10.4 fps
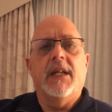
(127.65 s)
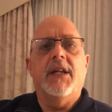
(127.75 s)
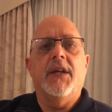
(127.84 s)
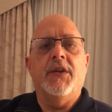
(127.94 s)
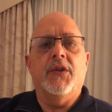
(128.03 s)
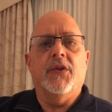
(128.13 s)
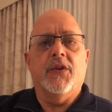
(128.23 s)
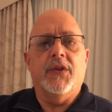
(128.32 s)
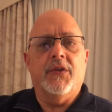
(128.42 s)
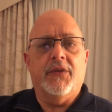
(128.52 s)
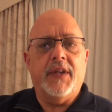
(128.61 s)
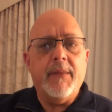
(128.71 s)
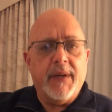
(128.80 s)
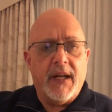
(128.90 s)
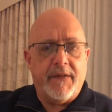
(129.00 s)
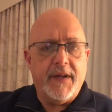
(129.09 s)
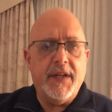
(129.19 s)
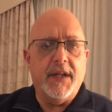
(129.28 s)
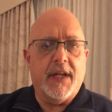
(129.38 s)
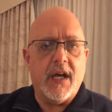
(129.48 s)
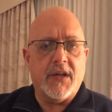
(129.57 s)
you're you're deep enough in
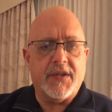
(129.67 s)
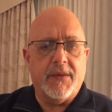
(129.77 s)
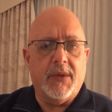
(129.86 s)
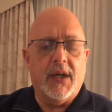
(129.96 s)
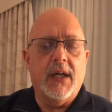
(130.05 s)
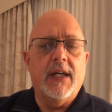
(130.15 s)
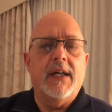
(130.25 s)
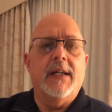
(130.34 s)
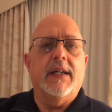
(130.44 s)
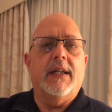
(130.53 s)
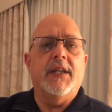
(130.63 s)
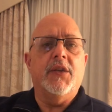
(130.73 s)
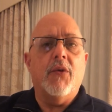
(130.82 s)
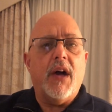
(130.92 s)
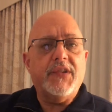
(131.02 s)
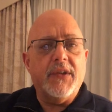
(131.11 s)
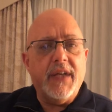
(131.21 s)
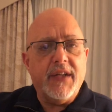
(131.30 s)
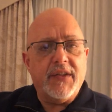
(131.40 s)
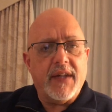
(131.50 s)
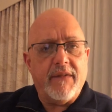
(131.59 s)
the customer uh, you also
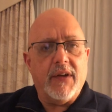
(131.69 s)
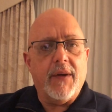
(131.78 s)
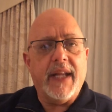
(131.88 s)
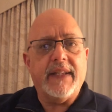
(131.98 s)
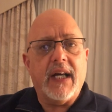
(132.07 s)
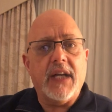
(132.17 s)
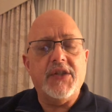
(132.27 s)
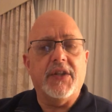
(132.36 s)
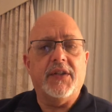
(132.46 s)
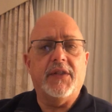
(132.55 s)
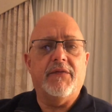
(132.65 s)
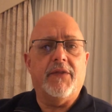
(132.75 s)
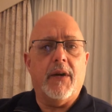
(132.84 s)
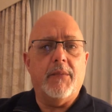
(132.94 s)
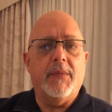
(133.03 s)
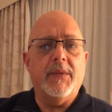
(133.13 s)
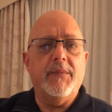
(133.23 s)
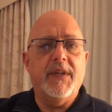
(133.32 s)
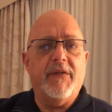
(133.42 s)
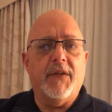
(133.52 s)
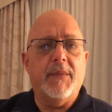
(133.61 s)
need seven or eight touches from
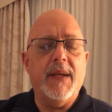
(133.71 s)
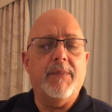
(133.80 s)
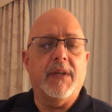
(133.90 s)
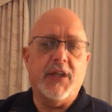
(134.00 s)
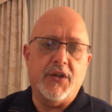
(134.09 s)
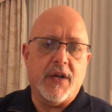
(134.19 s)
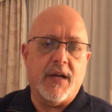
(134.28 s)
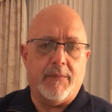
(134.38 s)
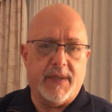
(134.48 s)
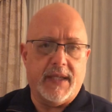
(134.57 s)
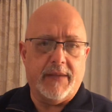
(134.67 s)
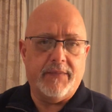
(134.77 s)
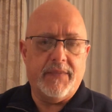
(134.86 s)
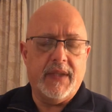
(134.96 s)
different people in your company.